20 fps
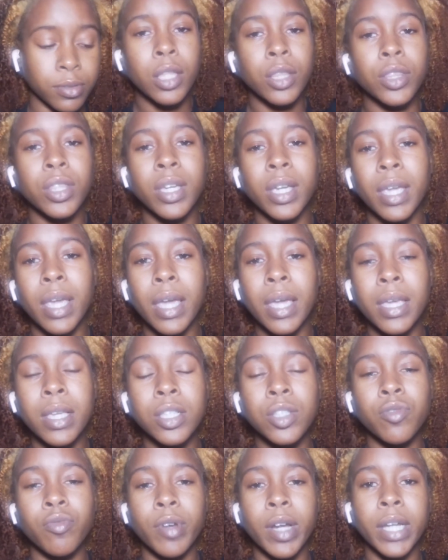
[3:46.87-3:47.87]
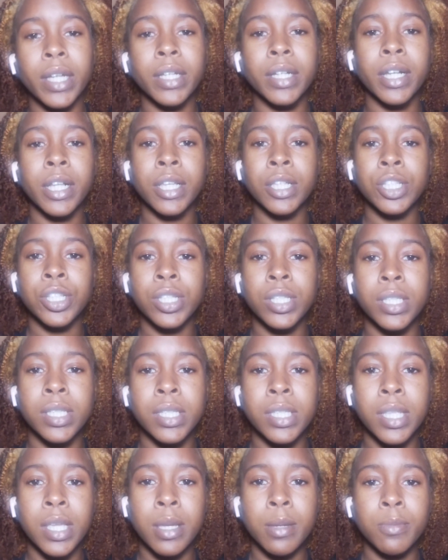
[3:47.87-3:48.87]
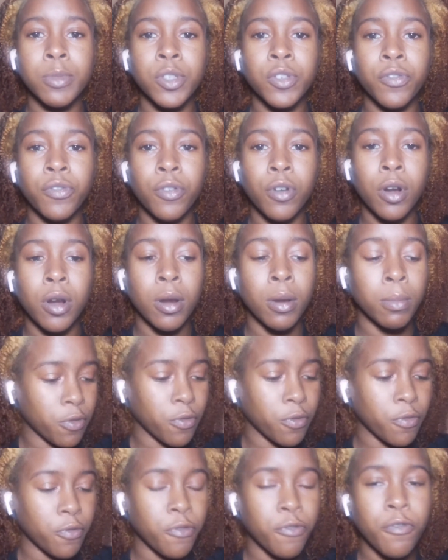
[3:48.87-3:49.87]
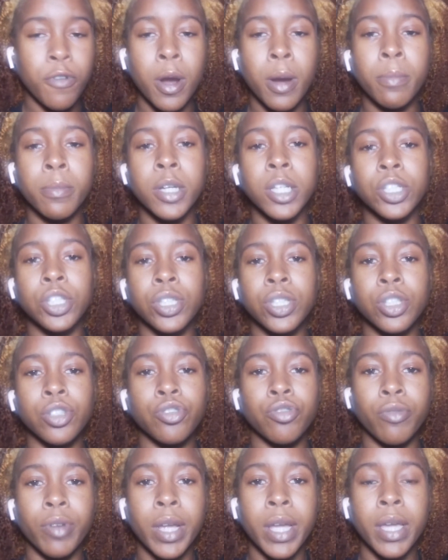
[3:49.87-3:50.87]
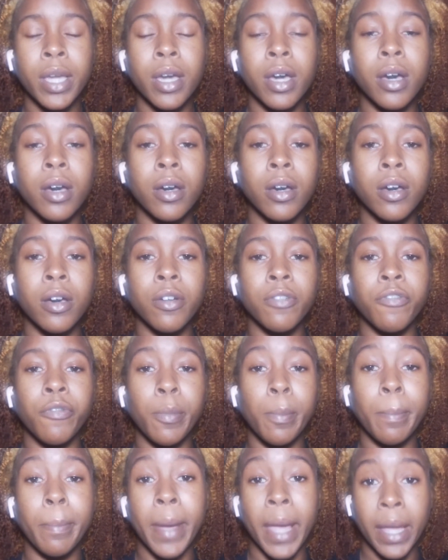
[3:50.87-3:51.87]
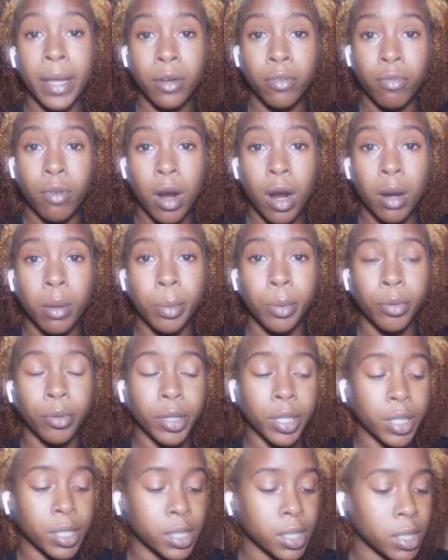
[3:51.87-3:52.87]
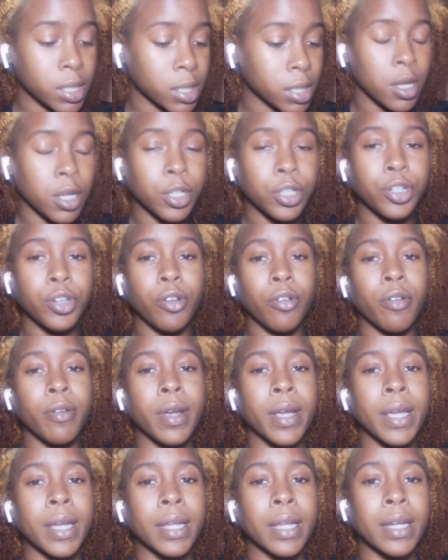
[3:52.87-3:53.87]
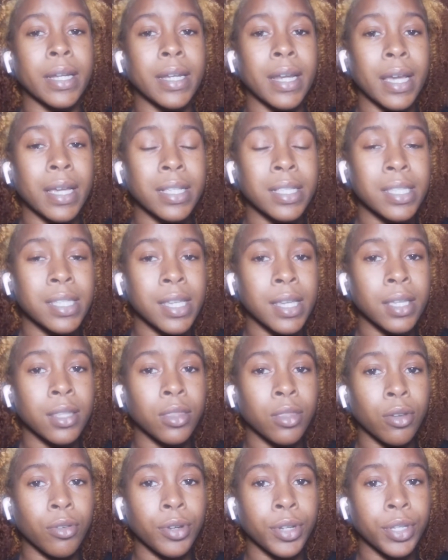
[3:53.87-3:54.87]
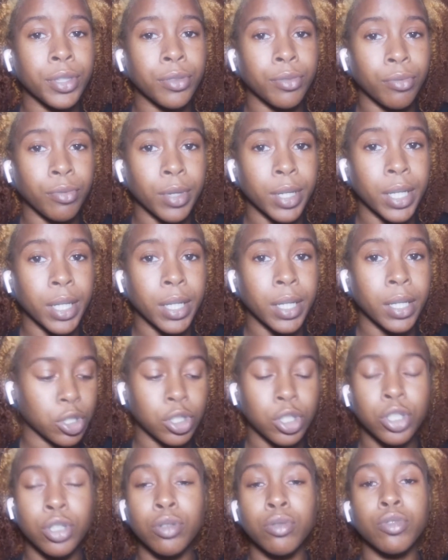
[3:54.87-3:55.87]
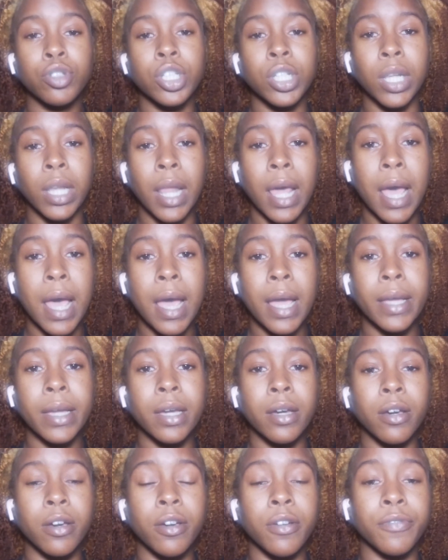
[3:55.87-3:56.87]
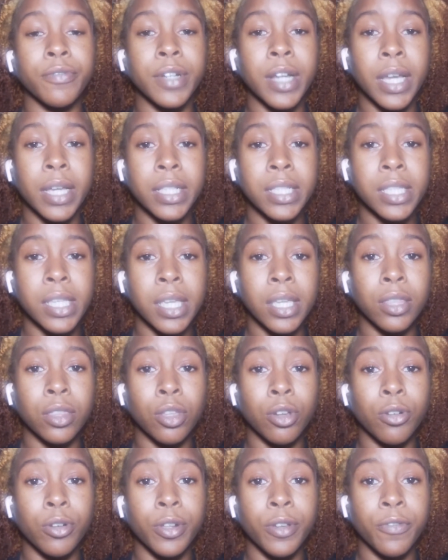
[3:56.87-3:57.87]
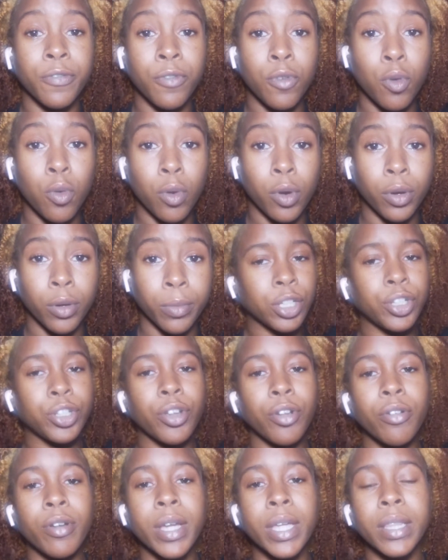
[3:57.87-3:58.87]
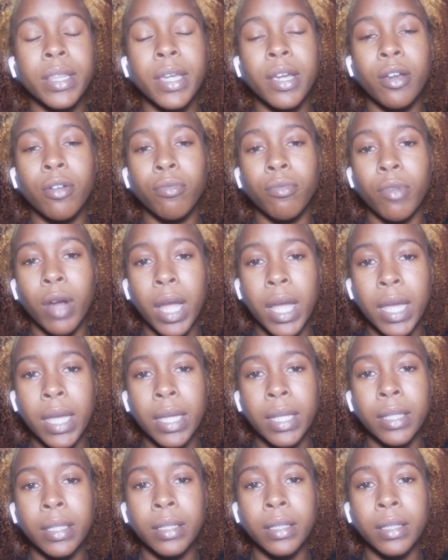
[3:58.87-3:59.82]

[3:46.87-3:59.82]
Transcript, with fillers: The gang's recognition stems from from a string of bank robberies during 1933 to July of 1934. During their reign,